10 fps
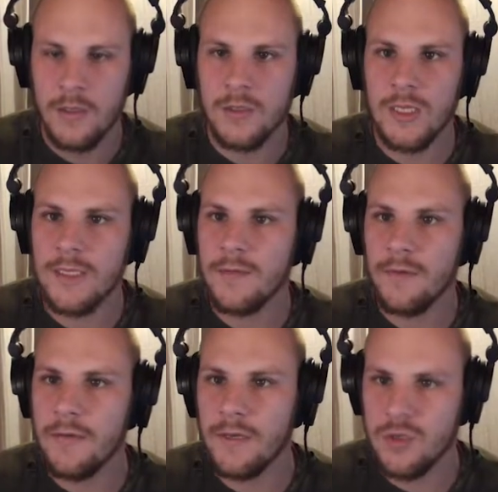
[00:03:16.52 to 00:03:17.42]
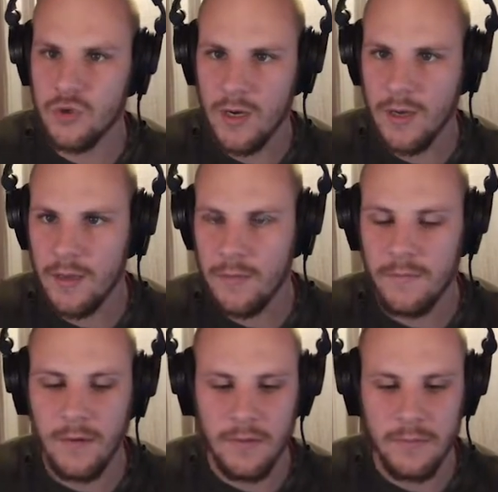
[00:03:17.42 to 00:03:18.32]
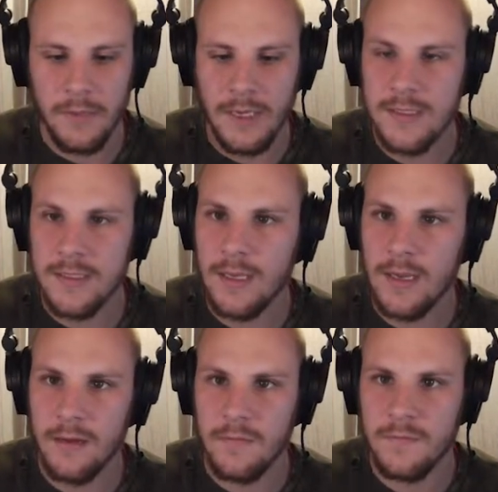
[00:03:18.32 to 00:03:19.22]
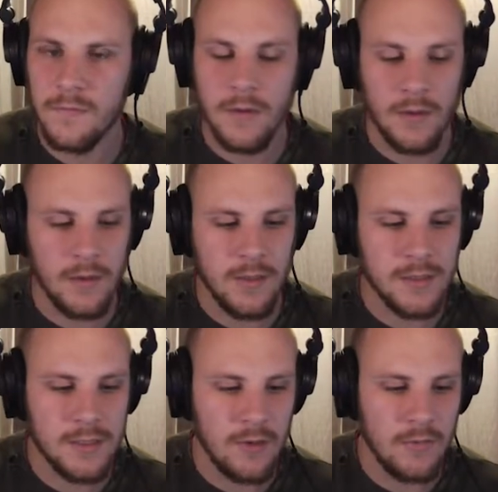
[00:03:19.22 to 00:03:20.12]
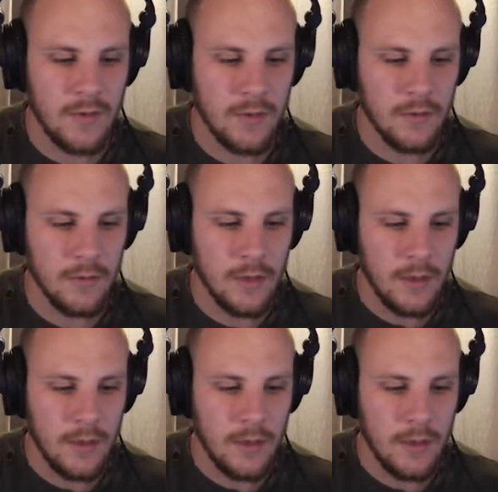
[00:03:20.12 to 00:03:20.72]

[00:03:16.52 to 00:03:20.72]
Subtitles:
So that's a very dry, very basic kind of sound here.